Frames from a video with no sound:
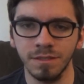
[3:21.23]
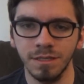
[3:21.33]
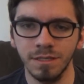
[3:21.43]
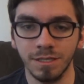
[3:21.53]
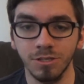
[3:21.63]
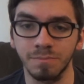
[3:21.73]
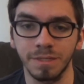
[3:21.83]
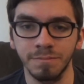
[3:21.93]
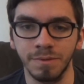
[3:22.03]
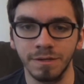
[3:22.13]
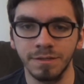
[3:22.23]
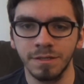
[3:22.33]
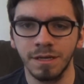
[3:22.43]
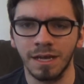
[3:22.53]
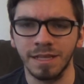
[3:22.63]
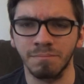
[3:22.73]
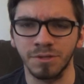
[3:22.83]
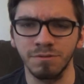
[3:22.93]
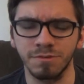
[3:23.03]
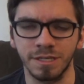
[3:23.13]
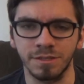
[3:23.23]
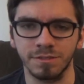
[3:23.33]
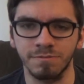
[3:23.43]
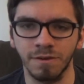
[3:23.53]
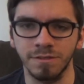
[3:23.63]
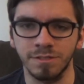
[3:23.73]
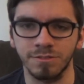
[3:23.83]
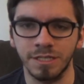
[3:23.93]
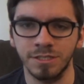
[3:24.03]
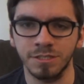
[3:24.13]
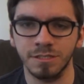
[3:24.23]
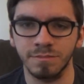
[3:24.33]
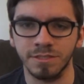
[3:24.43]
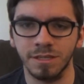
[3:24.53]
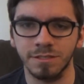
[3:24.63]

It could be, but... And that blue thing looks very strange. I'm excited to